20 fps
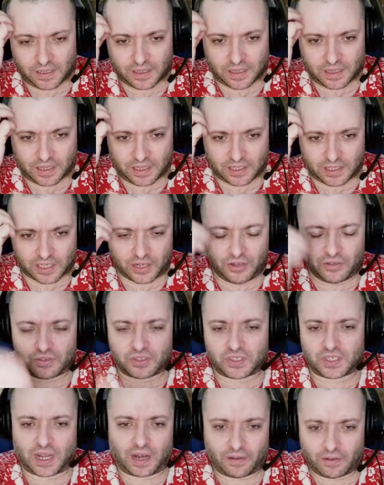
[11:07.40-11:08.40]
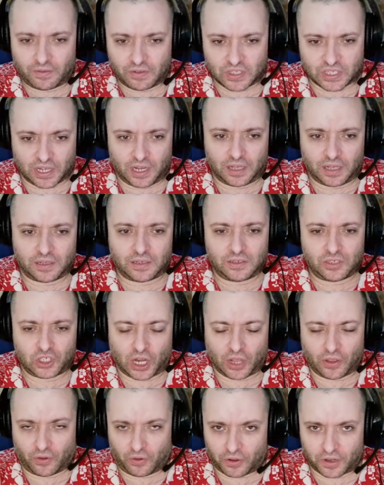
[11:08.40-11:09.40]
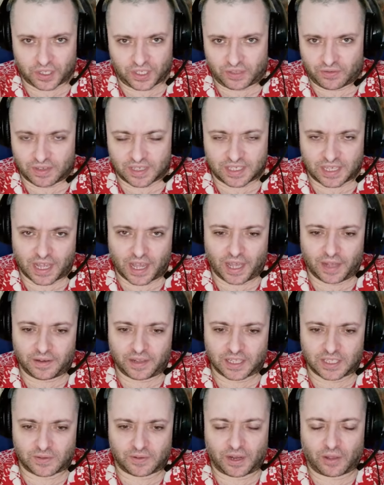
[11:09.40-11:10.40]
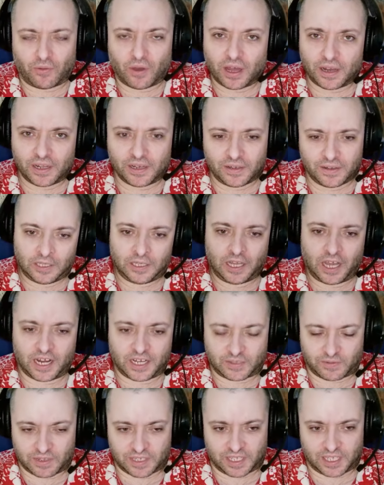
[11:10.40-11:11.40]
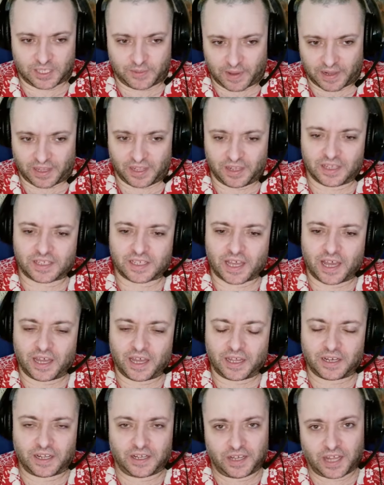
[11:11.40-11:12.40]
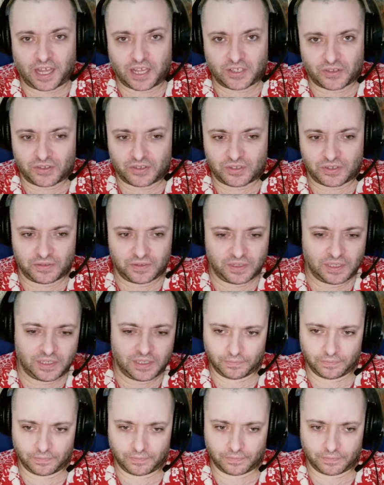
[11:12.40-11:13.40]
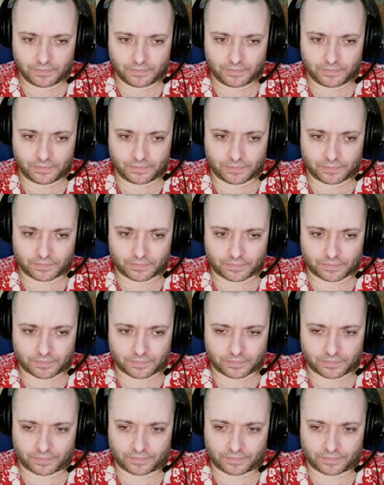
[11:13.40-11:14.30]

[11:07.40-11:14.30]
because I knew Sauron was gonna draw the orcs to his side. That's what he wanted. I just wasn't expecting this guy to die so soon. They are not children